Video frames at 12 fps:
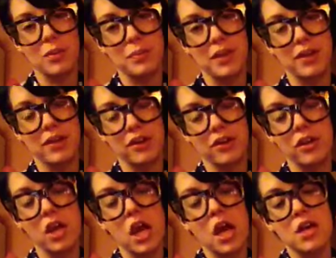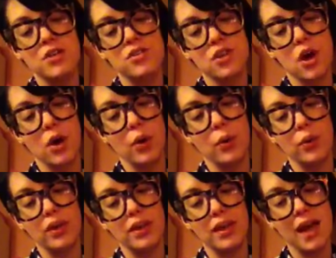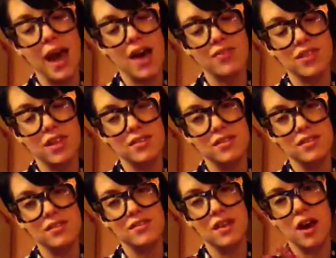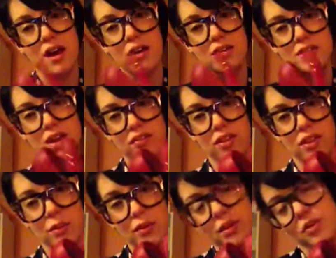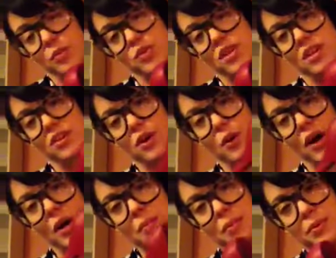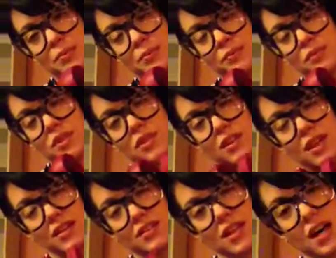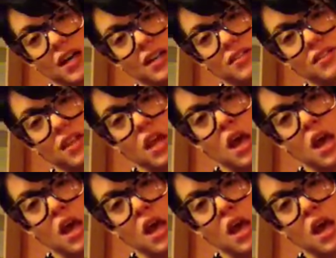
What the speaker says: bit bigger, so half sizes definitely 100% go up to the next size.